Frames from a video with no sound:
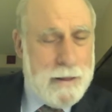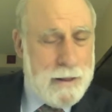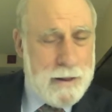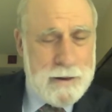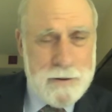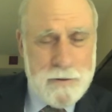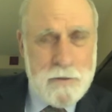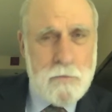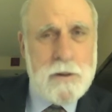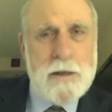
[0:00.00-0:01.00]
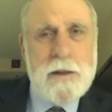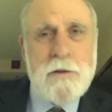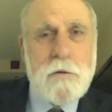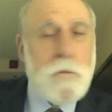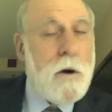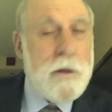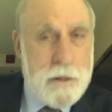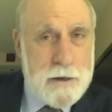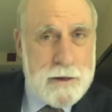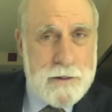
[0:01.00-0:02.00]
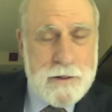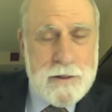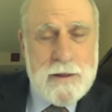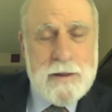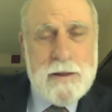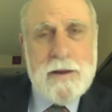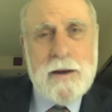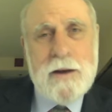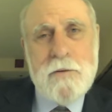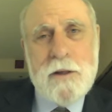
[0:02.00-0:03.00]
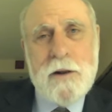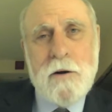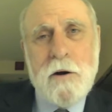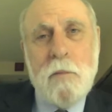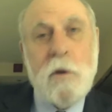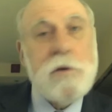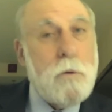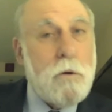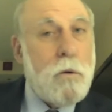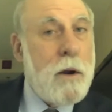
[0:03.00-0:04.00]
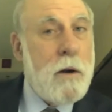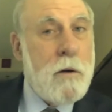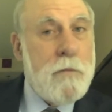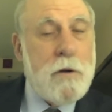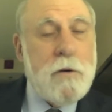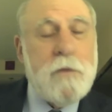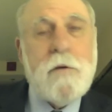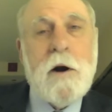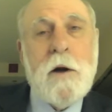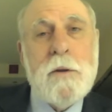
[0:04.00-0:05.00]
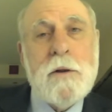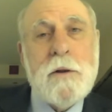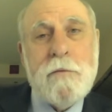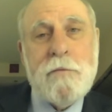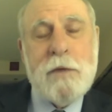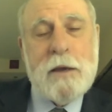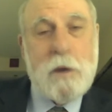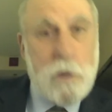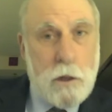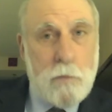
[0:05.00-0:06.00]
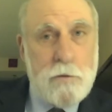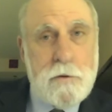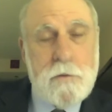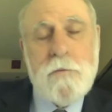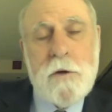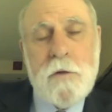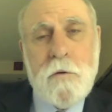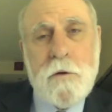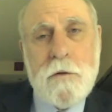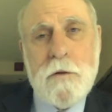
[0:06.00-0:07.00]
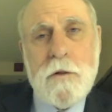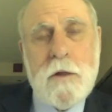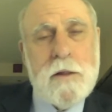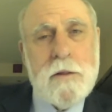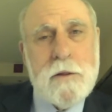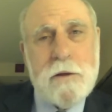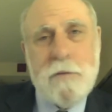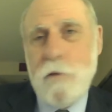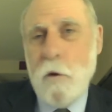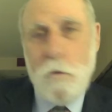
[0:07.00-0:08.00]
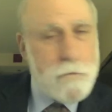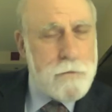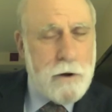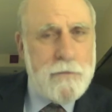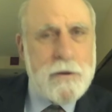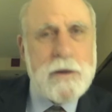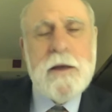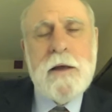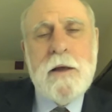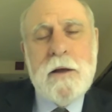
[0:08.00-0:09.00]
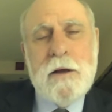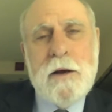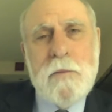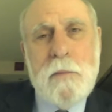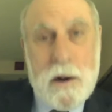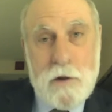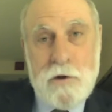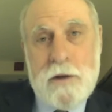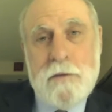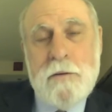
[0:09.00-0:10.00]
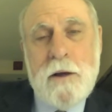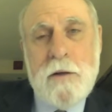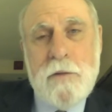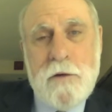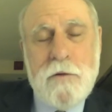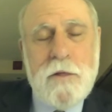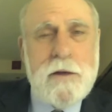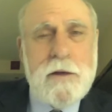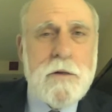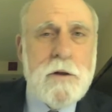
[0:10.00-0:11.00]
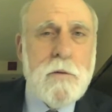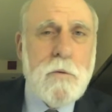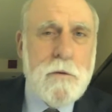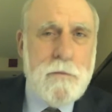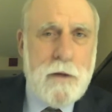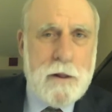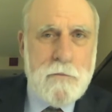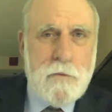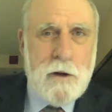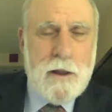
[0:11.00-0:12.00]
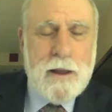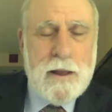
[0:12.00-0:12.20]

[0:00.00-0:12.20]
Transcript: It will lead to smart cities that are much more aware of their environment, of the consumption of resources and the flow of traffic, managing these things in a more effective way.